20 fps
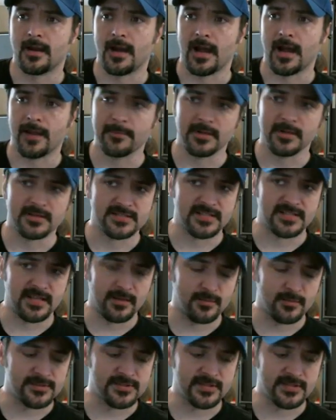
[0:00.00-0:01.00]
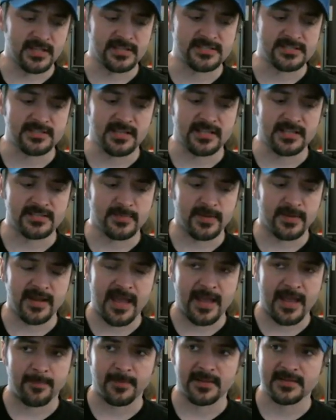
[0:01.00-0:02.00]
I'm gonna say it's been
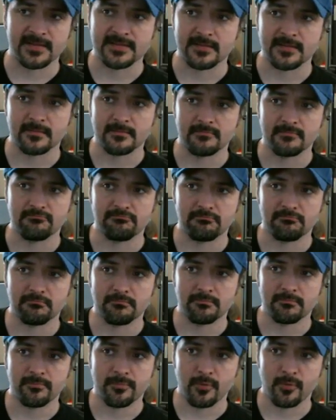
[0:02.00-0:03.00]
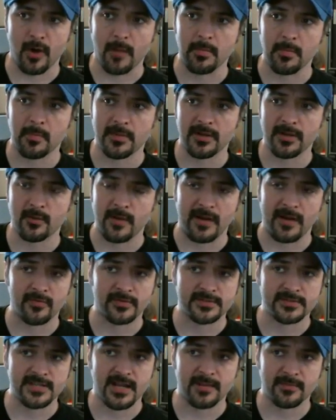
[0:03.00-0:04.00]
happening probably around
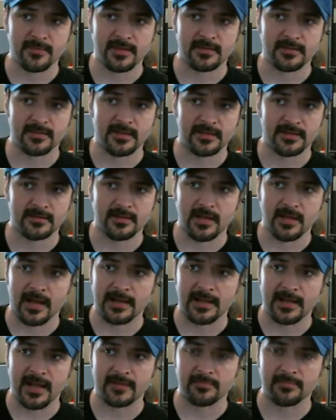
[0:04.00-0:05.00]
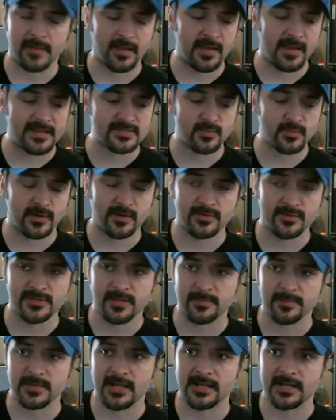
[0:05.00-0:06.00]
the time that I got my last Windows
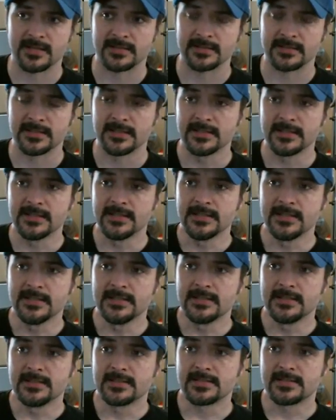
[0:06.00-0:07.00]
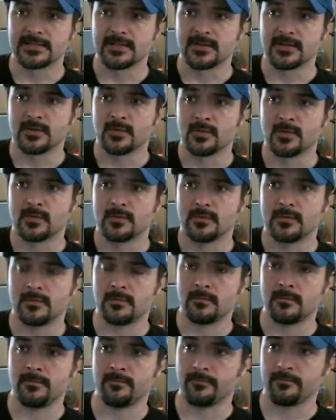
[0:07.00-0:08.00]
update in. So
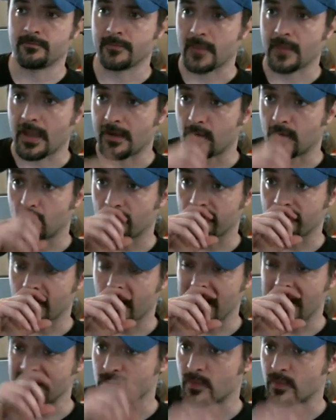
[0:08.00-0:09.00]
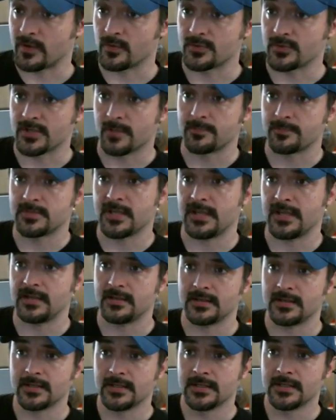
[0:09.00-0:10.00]
I don't know if the last Windows update
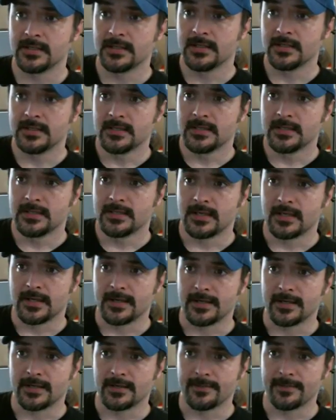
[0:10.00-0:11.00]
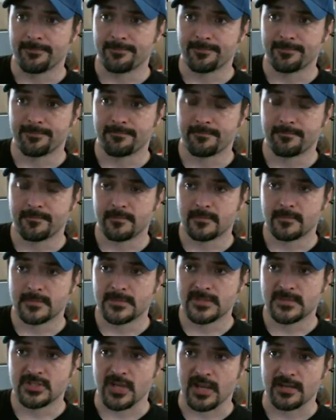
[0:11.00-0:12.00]
uh,
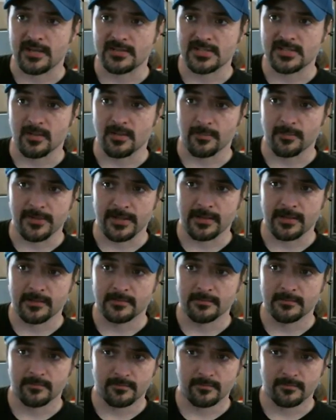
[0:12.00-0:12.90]
changed something